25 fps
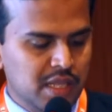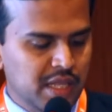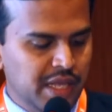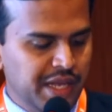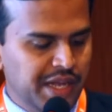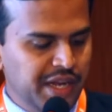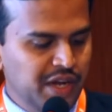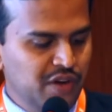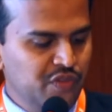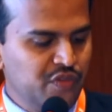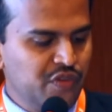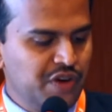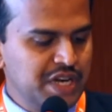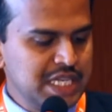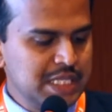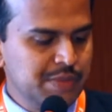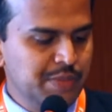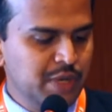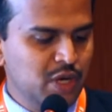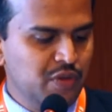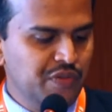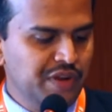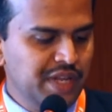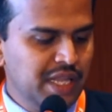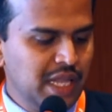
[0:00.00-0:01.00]
the
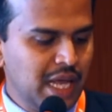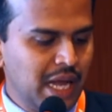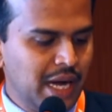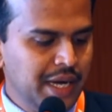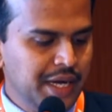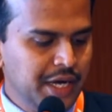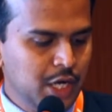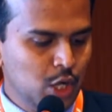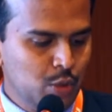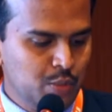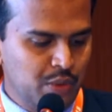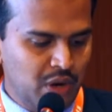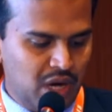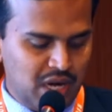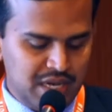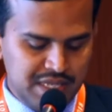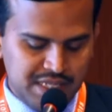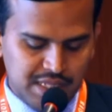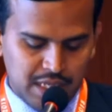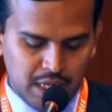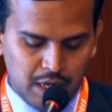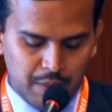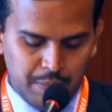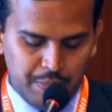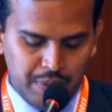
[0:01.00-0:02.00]
interference between the
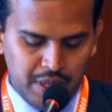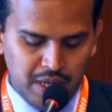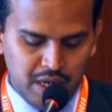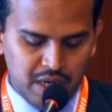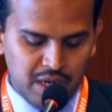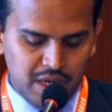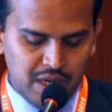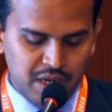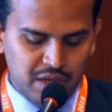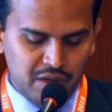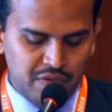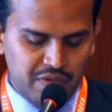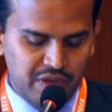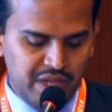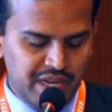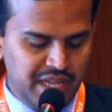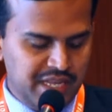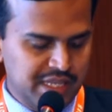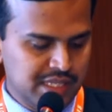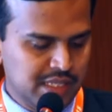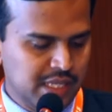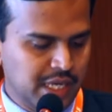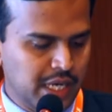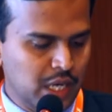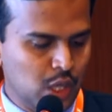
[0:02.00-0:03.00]
anti-tuberculous therapy and
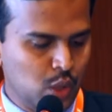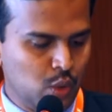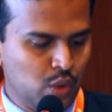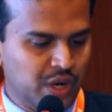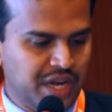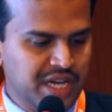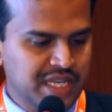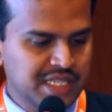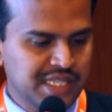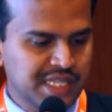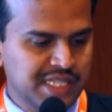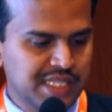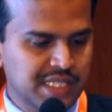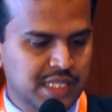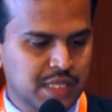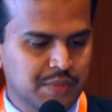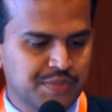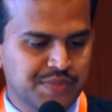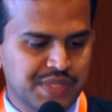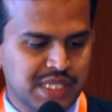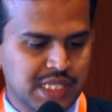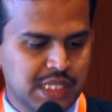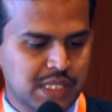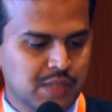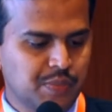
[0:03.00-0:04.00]
various endocrine
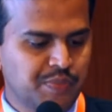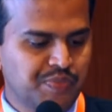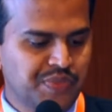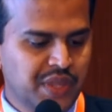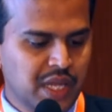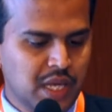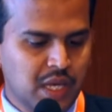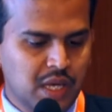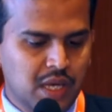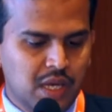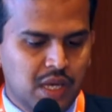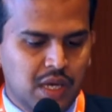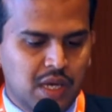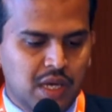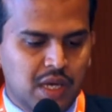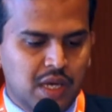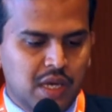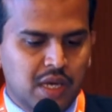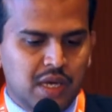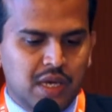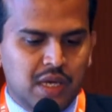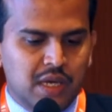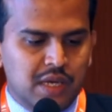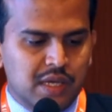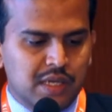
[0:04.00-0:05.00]
systems.
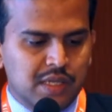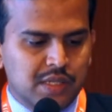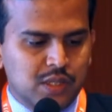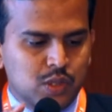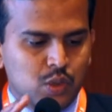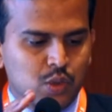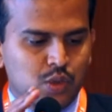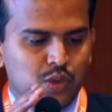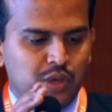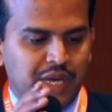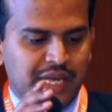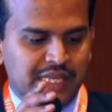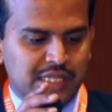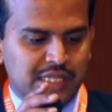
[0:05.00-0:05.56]
So,